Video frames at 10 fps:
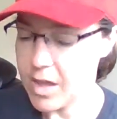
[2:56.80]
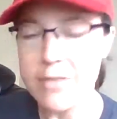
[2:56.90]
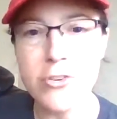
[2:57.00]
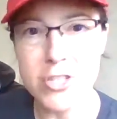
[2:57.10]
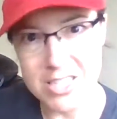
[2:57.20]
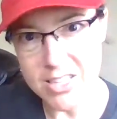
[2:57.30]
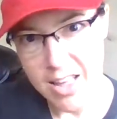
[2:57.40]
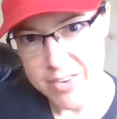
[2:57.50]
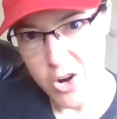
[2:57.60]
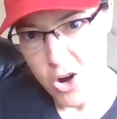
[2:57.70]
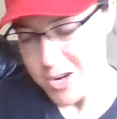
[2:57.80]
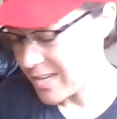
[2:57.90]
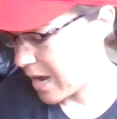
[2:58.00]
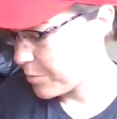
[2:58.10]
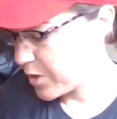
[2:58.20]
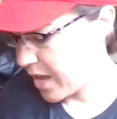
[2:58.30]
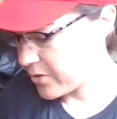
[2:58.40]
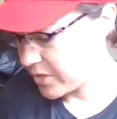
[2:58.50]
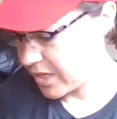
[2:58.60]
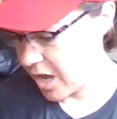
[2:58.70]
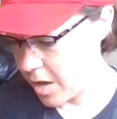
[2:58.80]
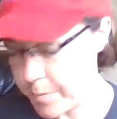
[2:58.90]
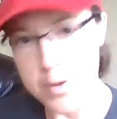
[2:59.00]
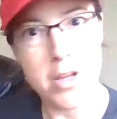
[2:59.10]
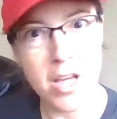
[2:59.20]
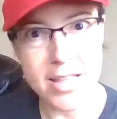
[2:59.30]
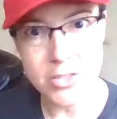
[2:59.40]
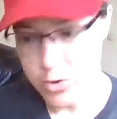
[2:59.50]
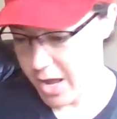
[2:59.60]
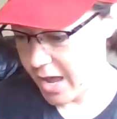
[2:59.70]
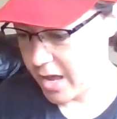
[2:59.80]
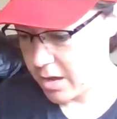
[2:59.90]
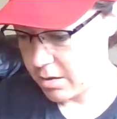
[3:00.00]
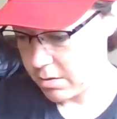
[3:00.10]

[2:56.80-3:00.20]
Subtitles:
If you're still having a hard time with counting up, that's okay.